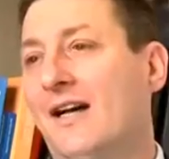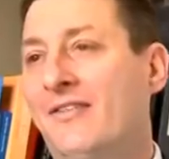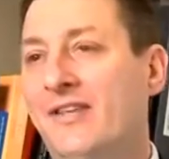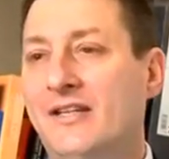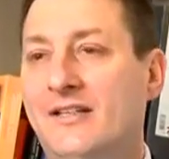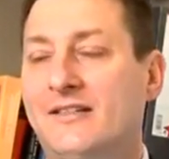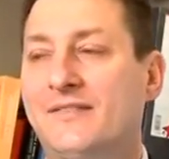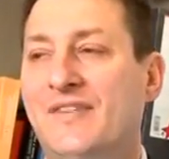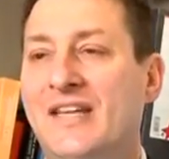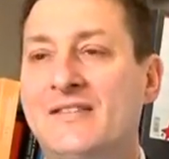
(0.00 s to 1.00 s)
I think
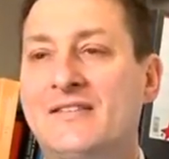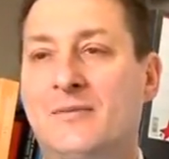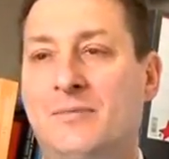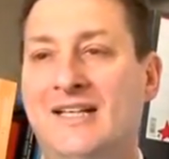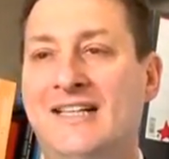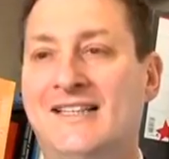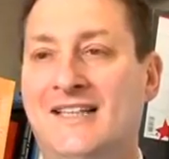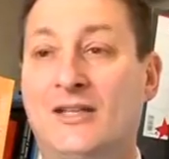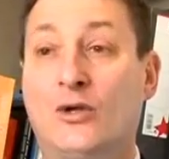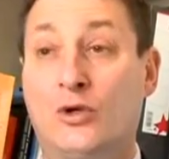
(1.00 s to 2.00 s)
instability
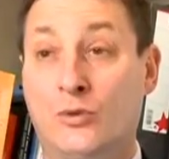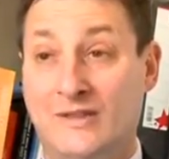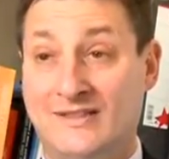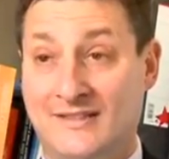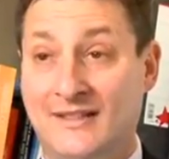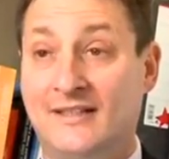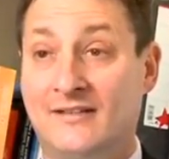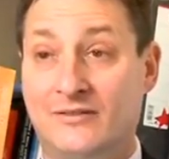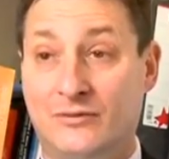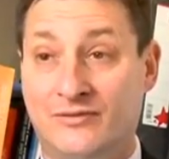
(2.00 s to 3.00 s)
can always lead
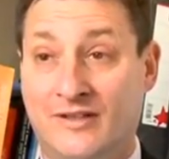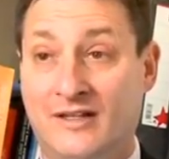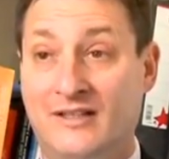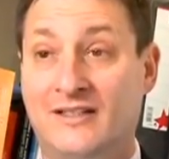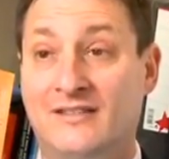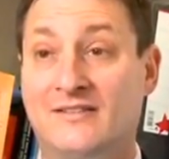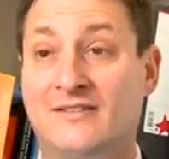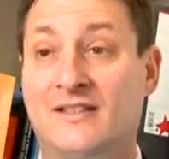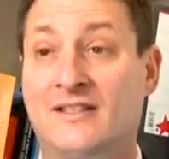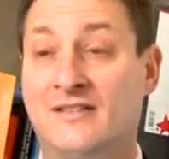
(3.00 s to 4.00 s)
to
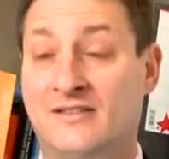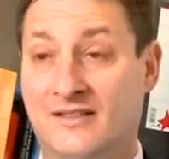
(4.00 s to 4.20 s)
violence and as a